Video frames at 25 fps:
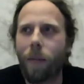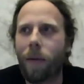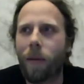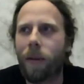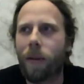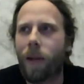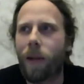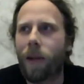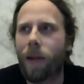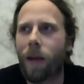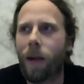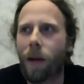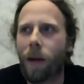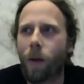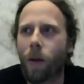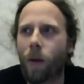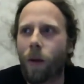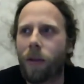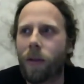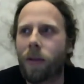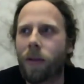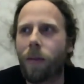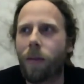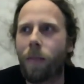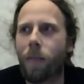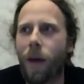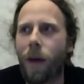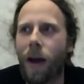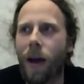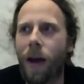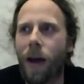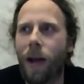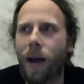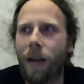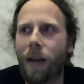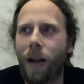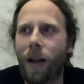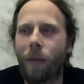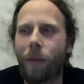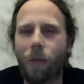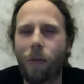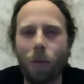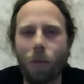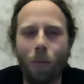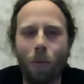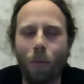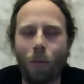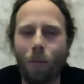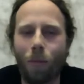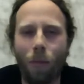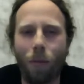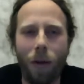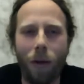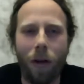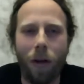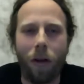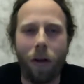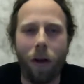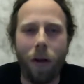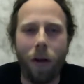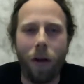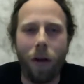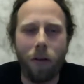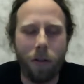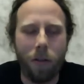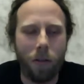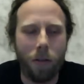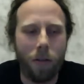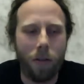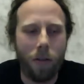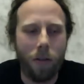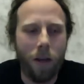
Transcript: And then I quit the band and I was pretty lost.